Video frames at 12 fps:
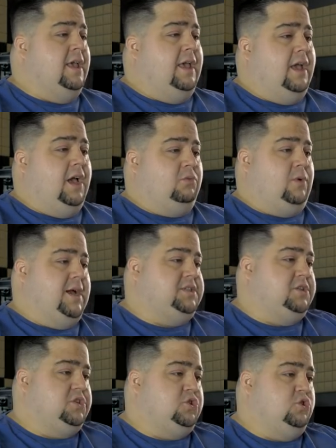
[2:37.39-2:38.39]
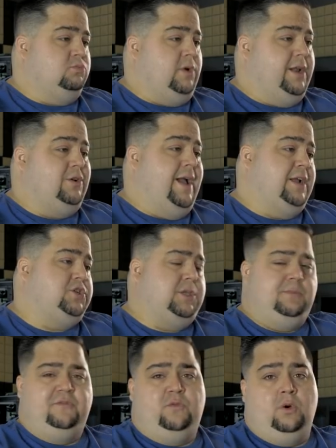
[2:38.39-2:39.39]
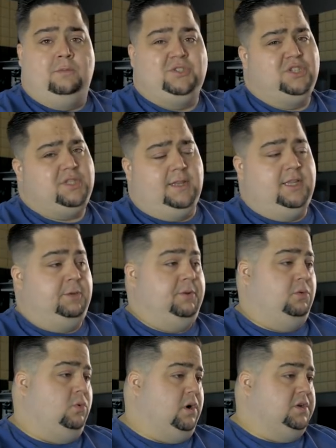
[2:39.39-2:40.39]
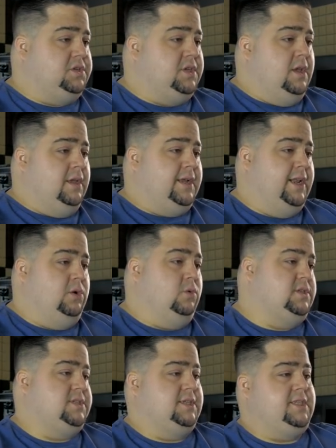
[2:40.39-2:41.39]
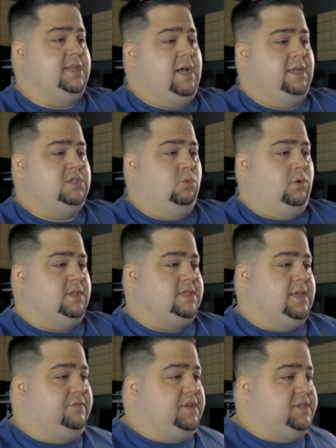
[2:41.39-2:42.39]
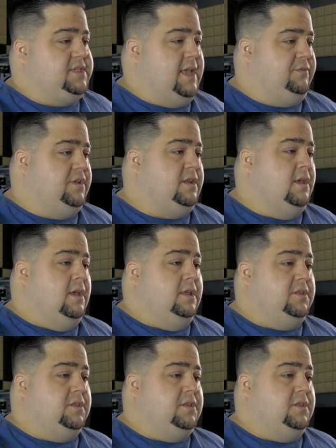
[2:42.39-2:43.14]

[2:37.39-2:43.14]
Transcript: Rise of the Tomb Raider actually performed just a little bit worse, getting 169 to 177.